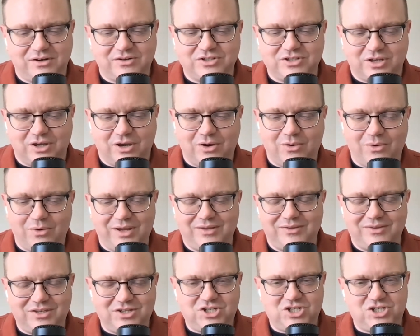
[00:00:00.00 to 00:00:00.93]
So,
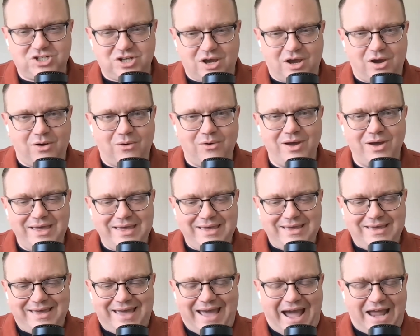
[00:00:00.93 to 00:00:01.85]
in this show,
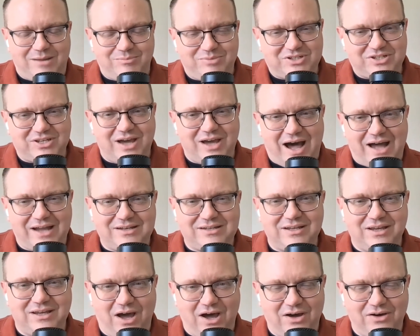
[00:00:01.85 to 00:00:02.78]
Adam Scott
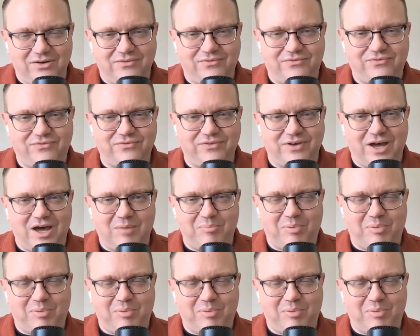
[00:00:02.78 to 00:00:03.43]
of uh,